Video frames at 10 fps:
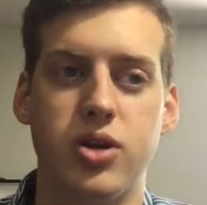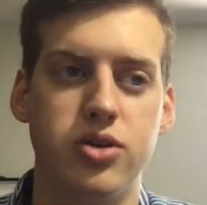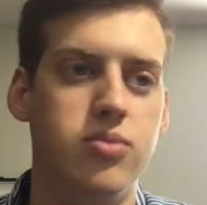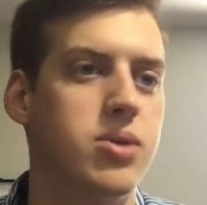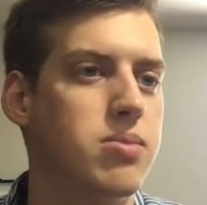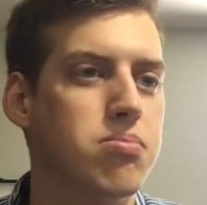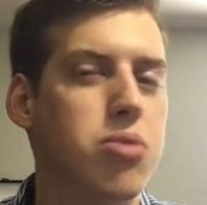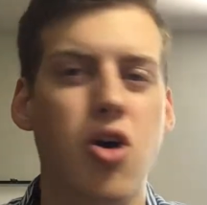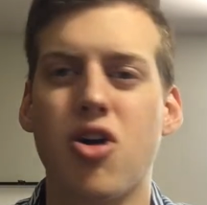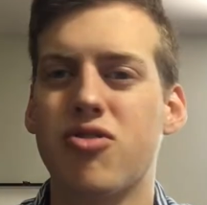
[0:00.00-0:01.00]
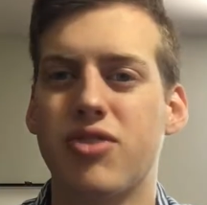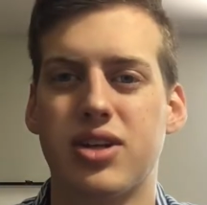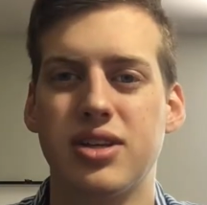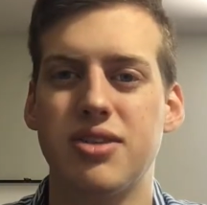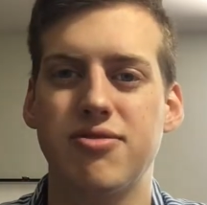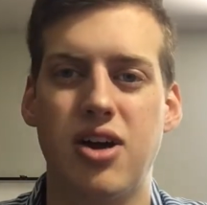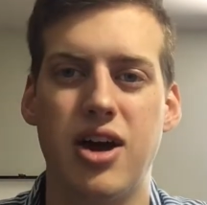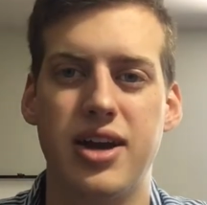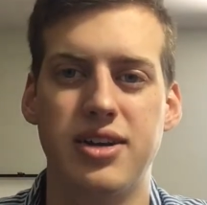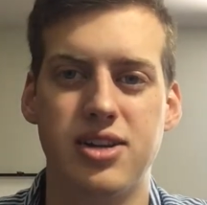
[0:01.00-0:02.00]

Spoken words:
you'd be perfectly fine